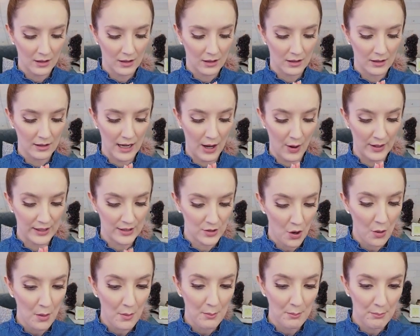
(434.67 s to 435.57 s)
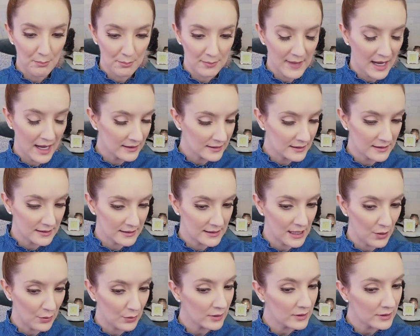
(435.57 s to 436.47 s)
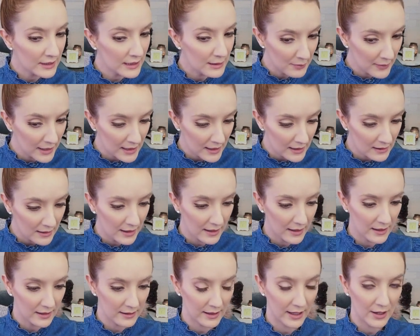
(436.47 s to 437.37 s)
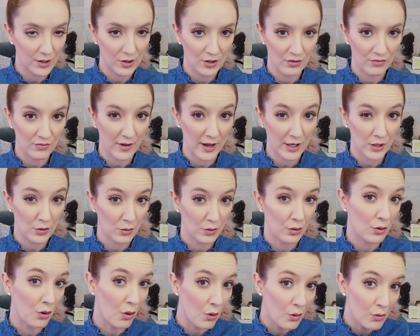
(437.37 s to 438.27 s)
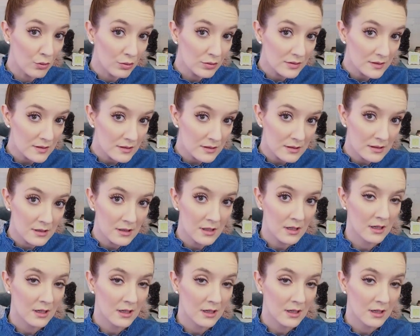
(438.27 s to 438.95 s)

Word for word: Now, I don't necessarily mean like clarify your goals.